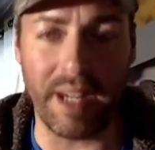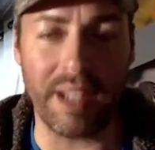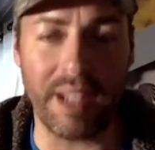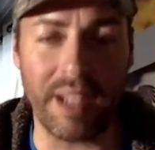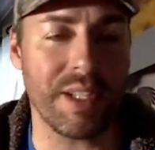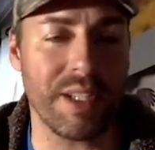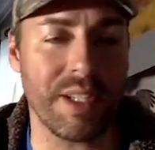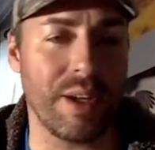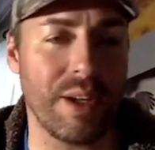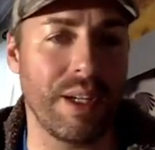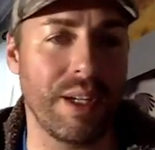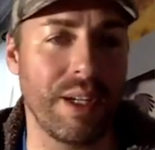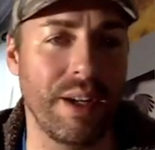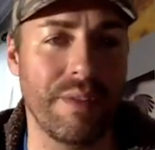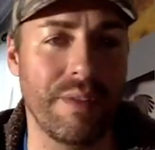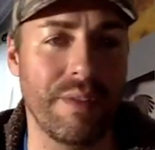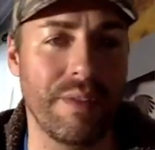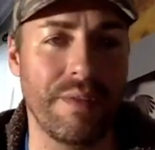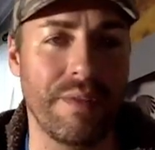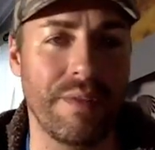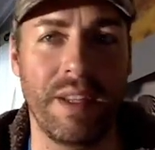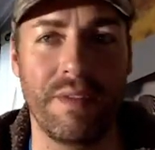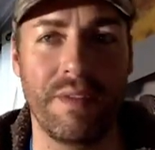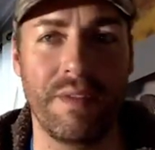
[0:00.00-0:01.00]
And also, you know,
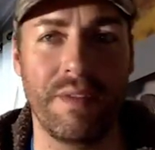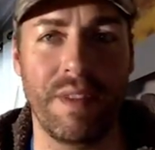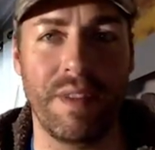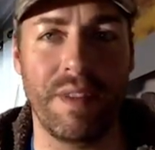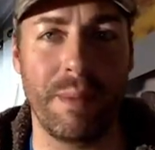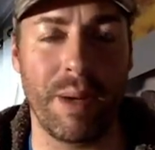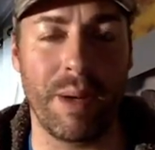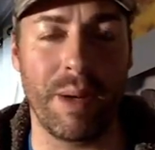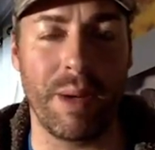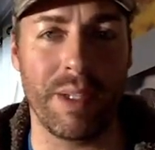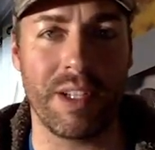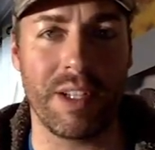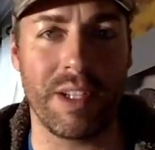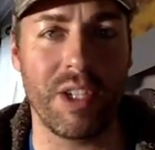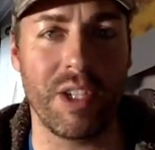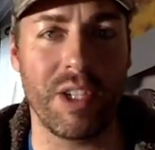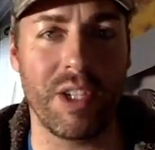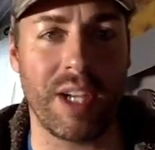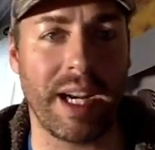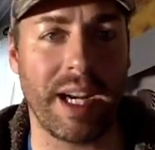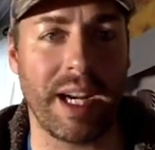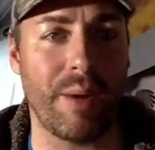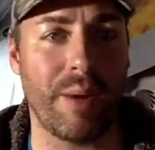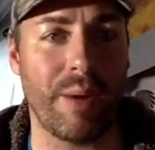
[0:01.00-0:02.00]
if anybody wants to
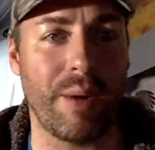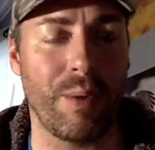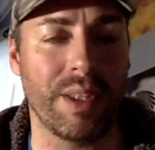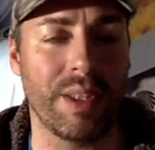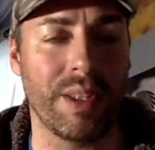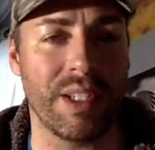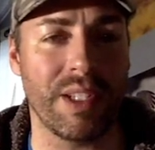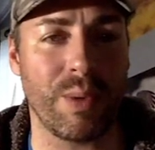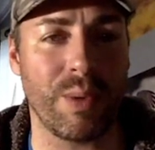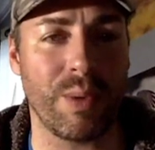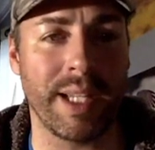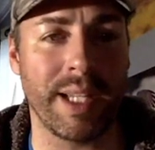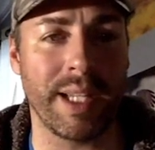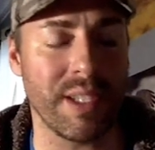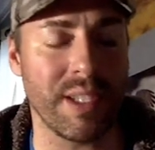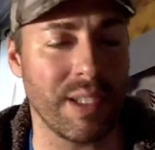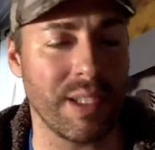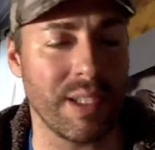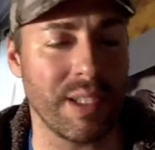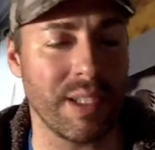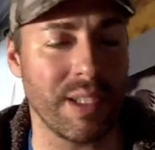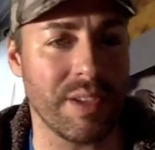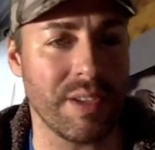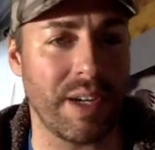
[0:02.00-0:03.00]
check out what the
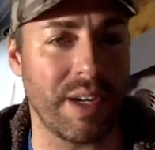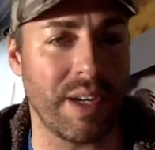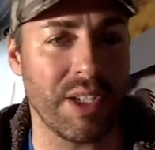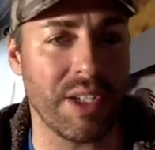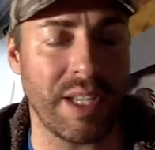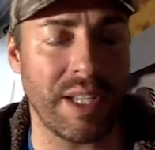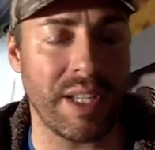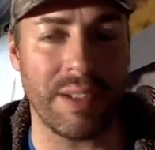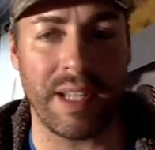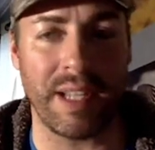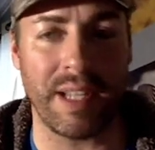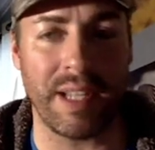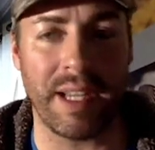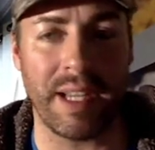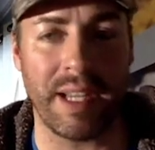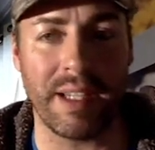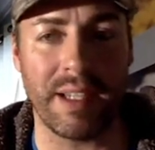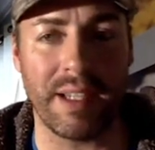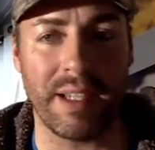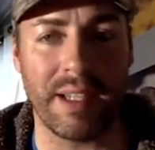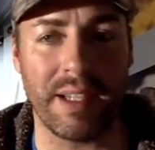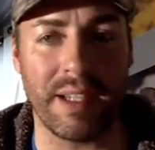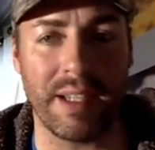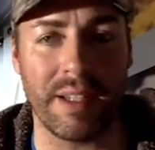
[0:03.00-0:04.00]
Swainson's thrush sounds
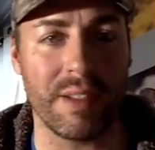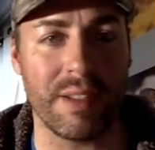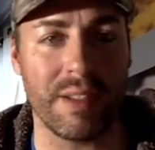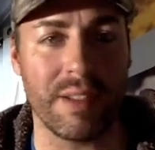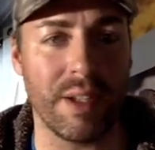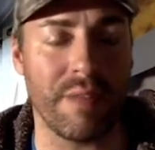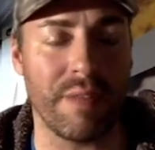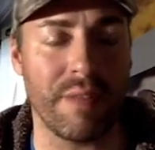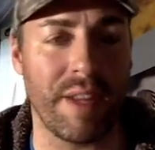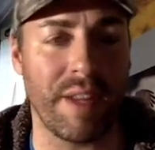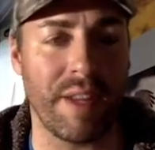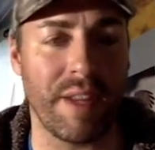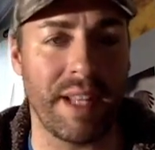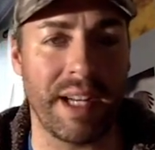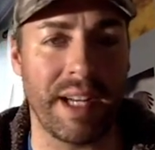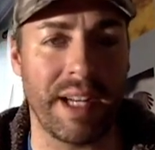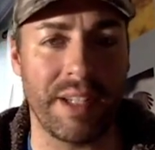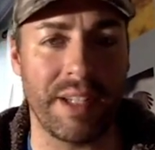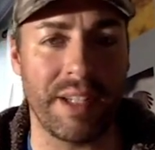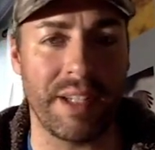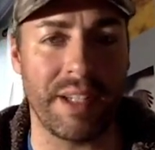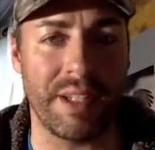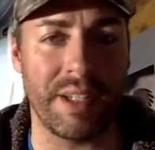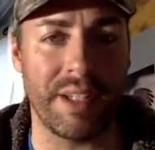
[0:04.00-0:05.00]
like, you can find
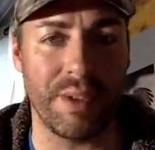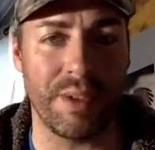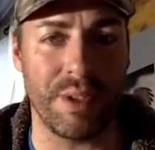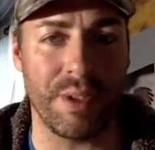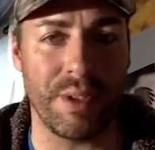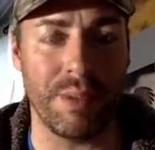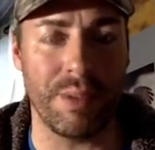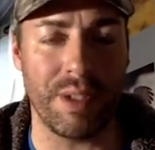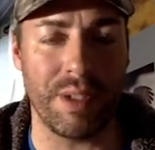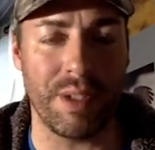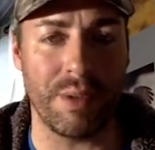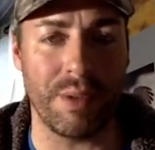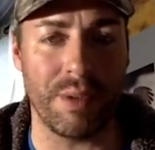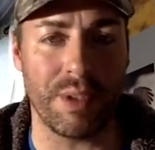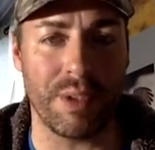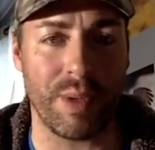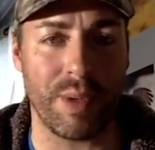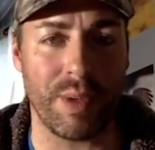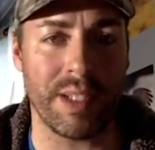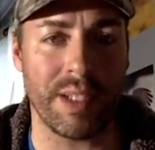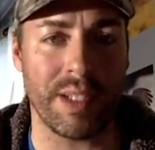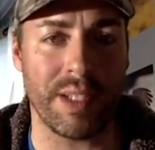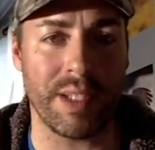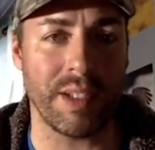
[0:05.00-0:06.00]
that on YouTube too,
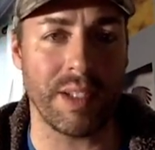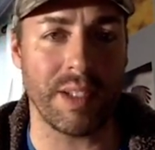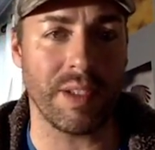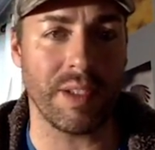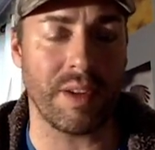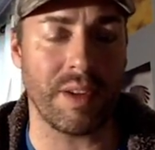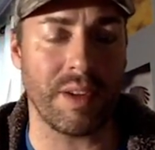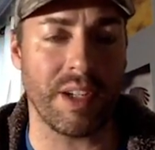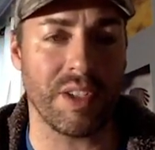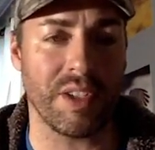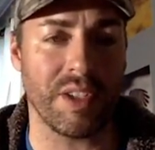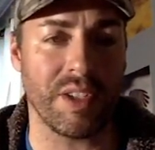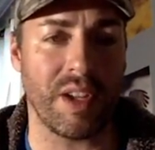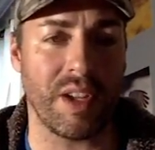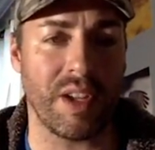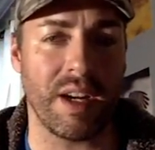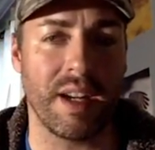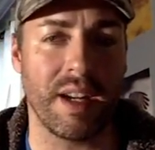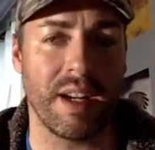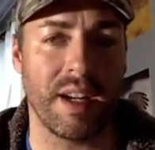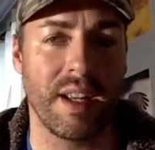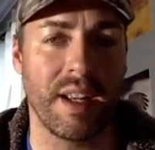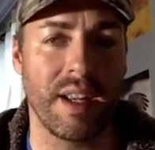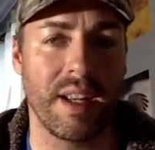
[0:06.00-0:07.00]
Swainson's thrush
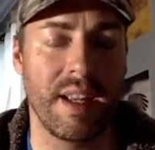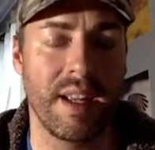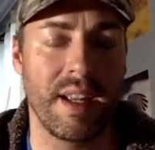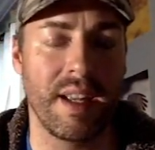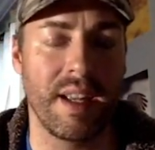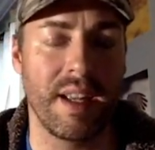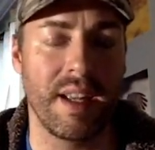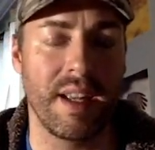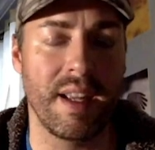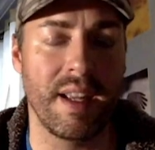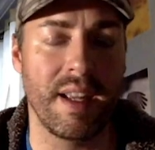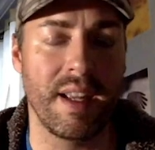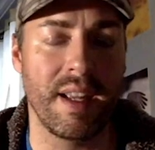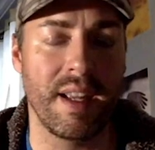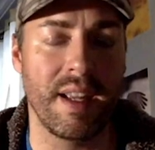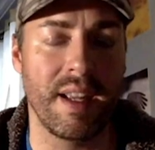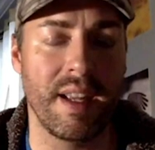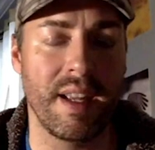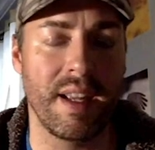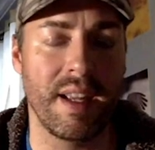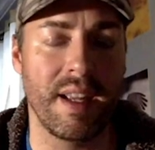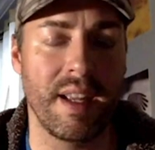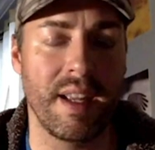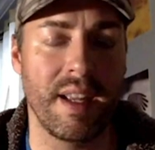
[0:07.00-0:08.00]
song.
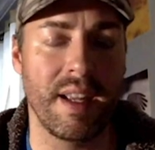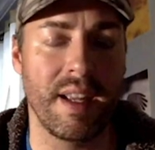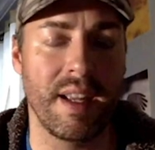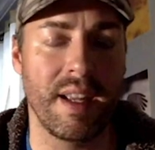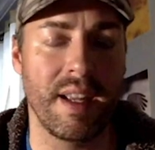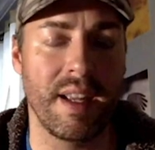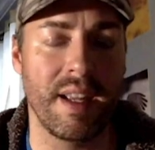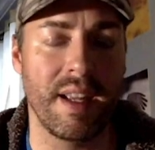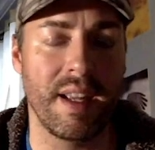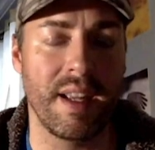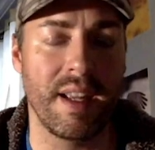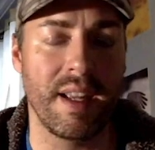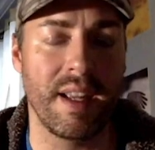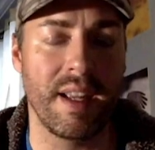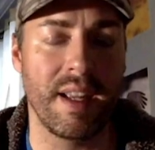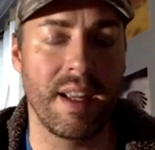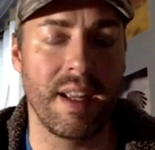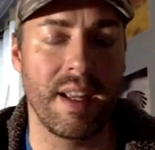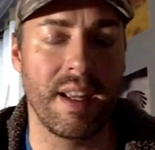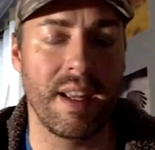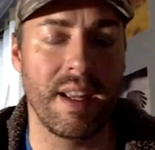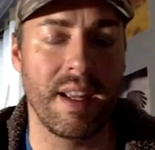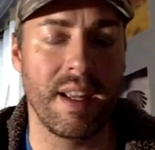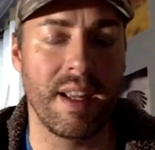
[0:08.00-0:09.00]
That's what first got me
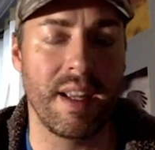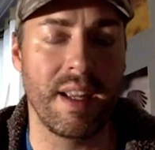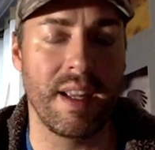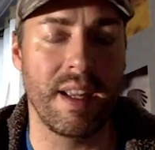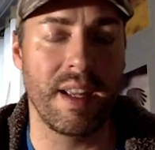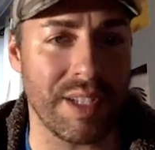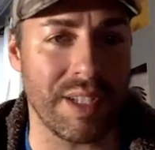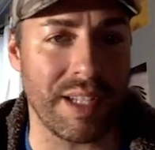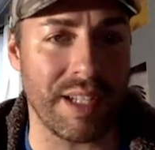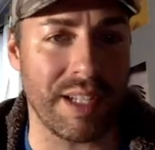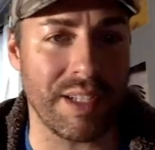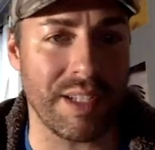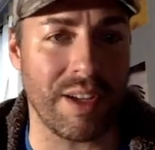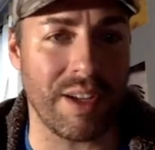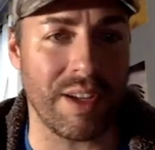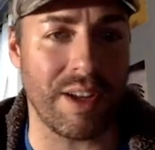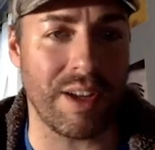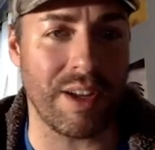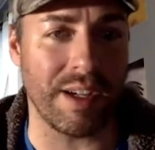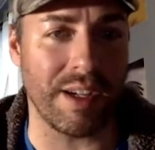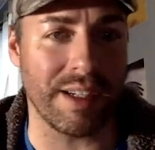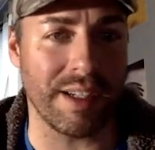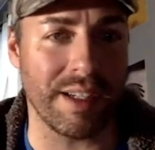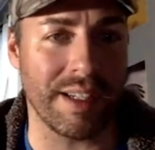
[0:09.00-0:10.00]
into birding, was just that
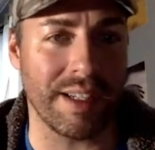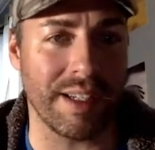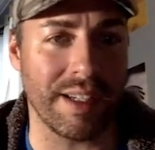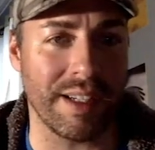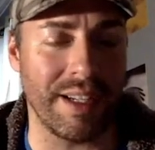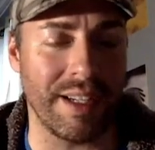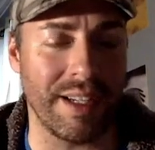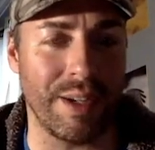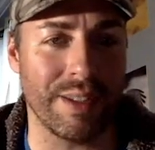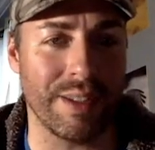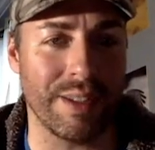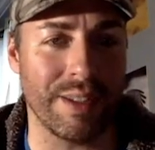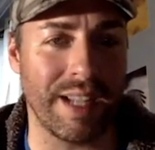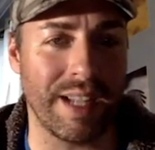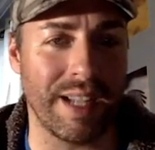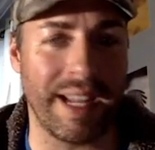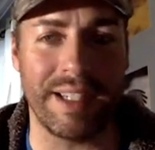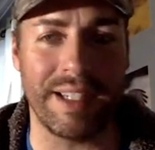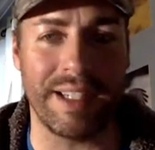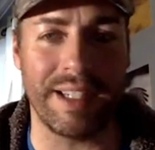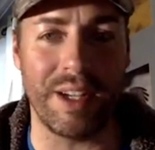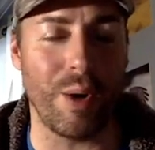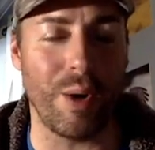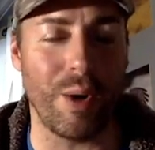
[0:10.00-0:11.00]
song. You know,
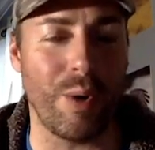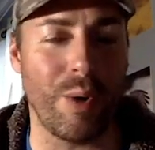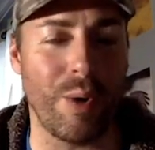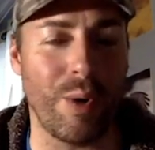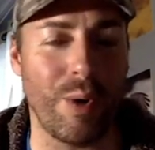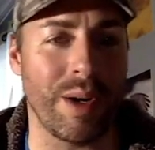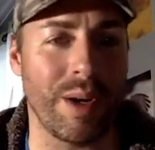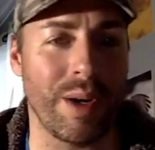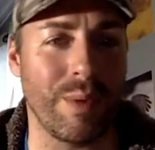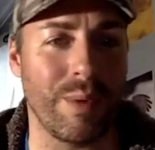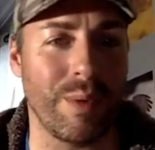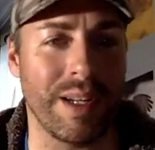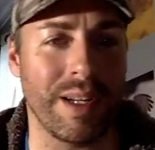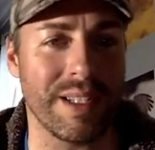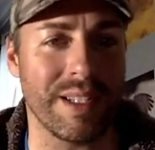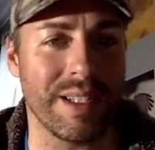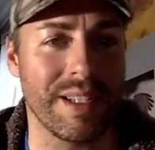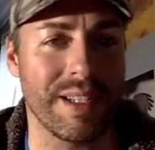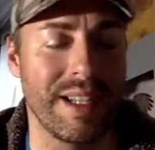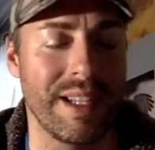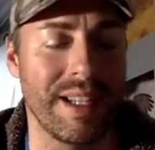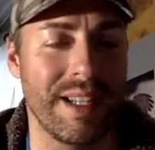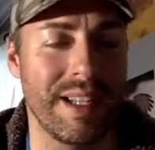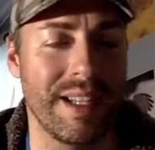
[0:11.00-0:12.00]
I had to know what it
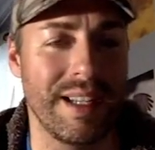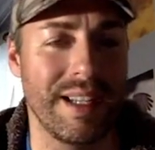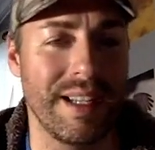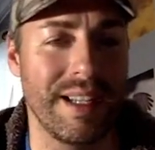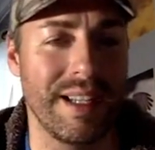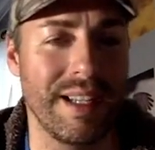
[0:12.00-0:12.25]
was,